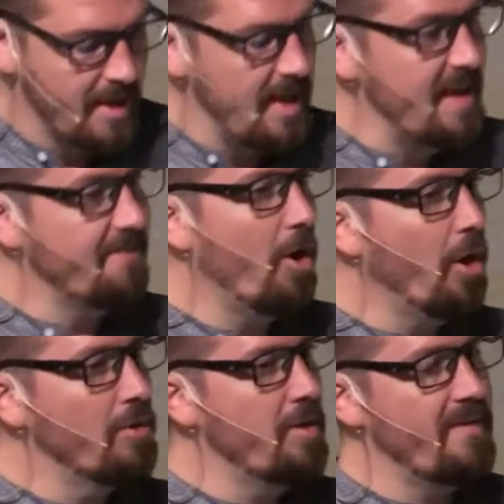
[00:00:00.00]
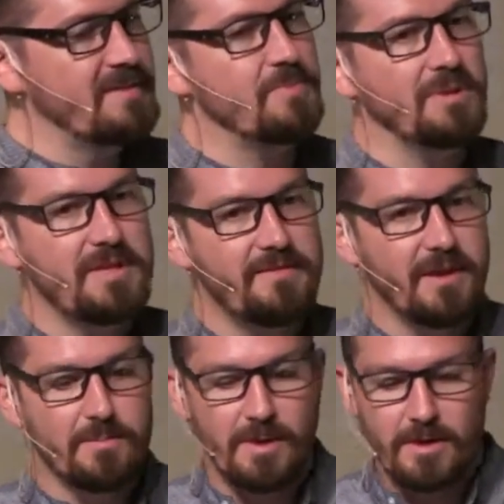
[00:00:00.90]
If all you have is
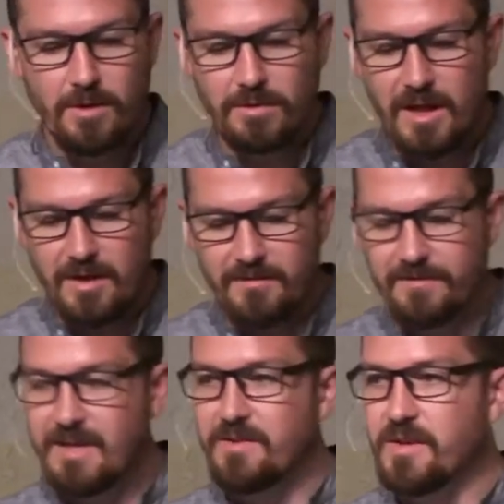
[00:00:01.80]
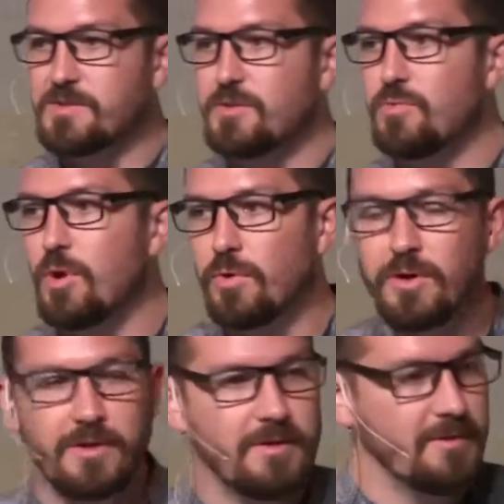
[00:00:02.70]
believing but no love, it does you no
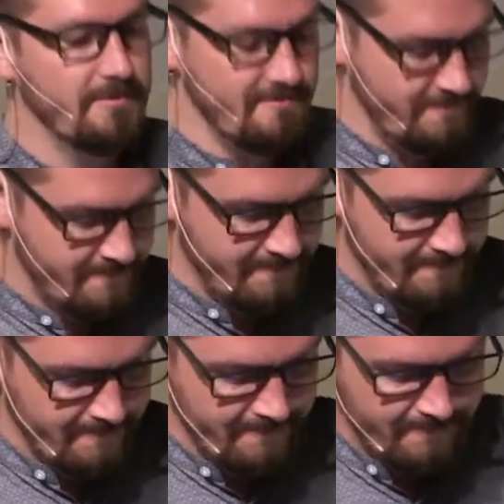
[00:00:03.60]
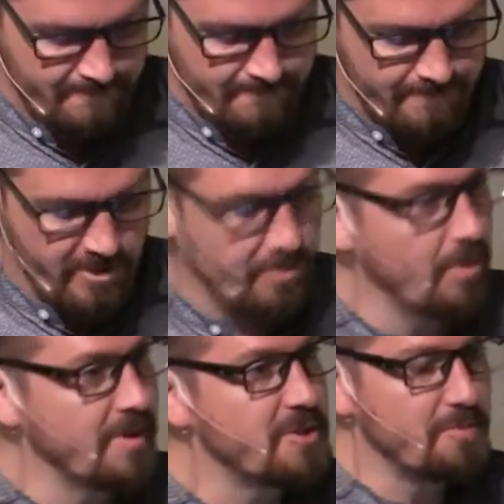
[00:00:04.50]
good. You're
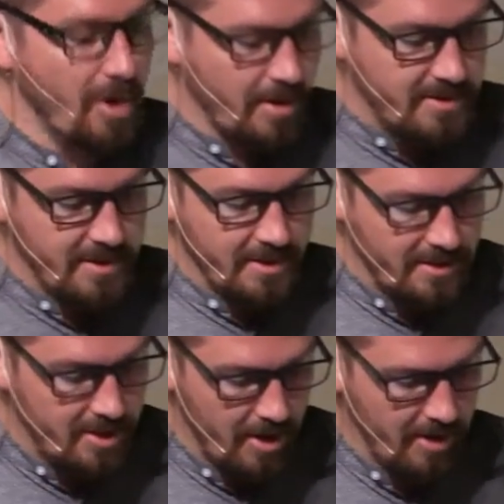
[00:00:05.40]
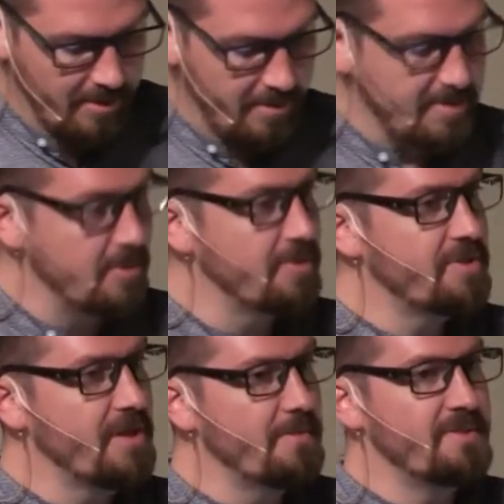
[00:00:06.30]
throwing sparks into the dark. There is no
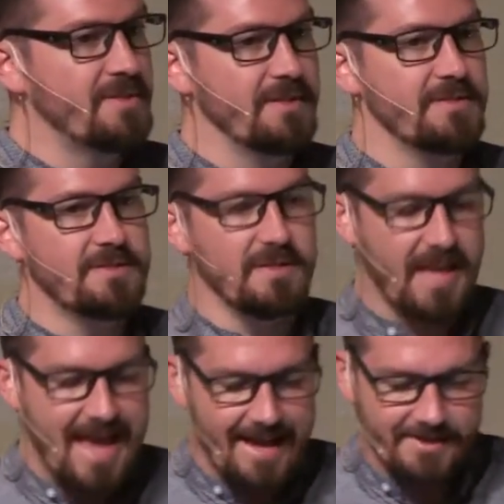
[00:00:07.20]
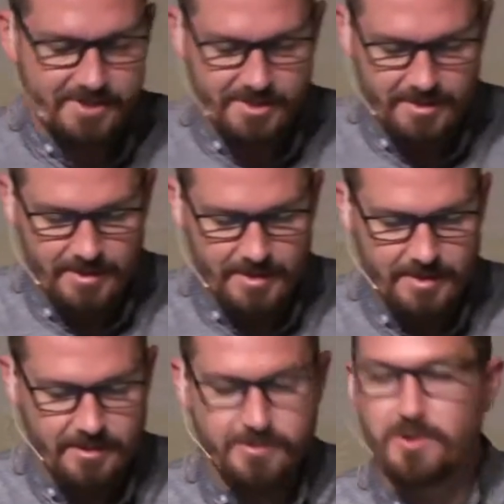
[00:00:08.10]
substance to catch.
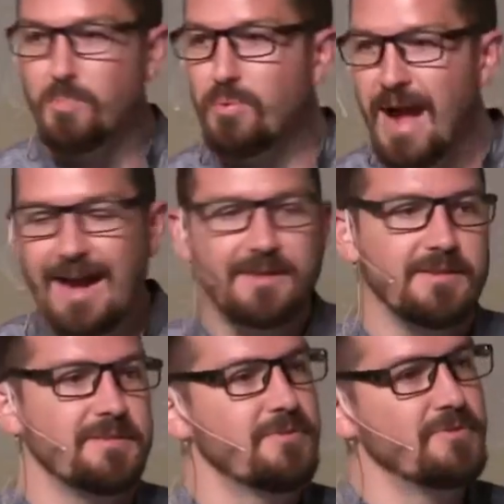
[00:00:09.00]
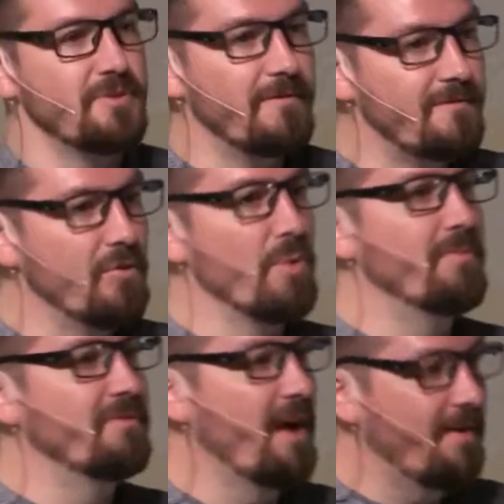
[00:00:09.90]
There is no practice. There is no form
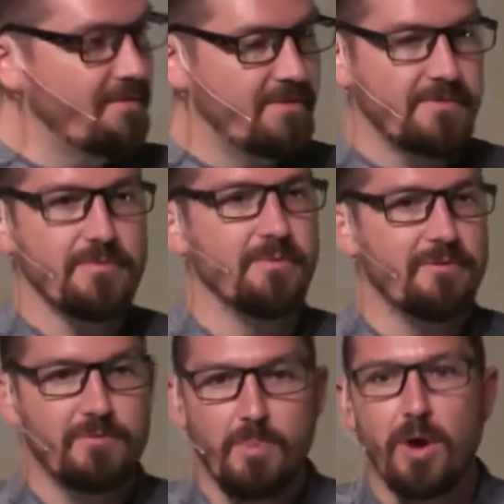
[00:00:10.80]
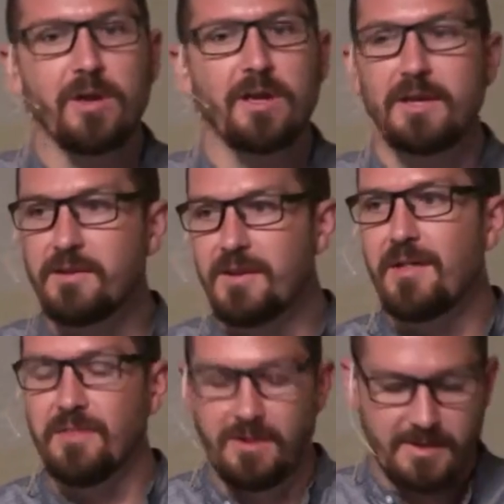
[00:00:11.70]
of life. You're sort of sparking into
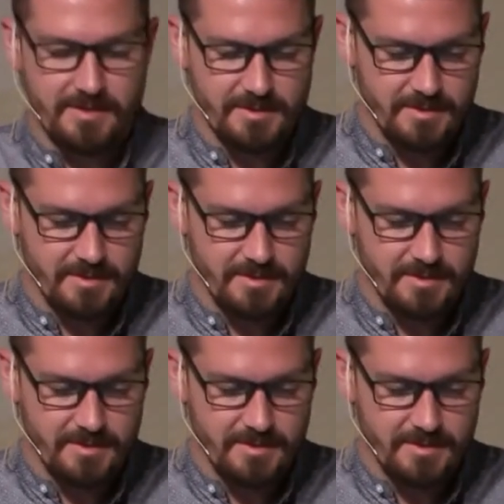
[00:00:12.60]
nothingness.